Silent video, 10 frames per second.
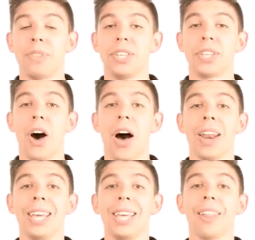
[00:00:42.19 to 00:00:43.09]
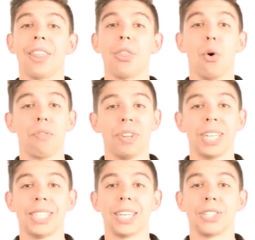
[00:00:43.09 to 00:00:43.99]
this tiny yet thoughtful
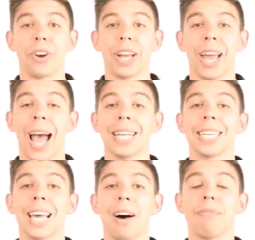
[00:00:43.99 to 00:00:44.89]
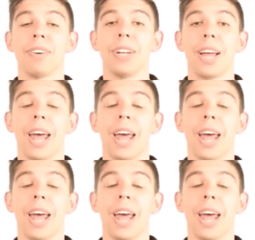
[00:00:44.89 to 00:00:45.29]
accessory adds a comfort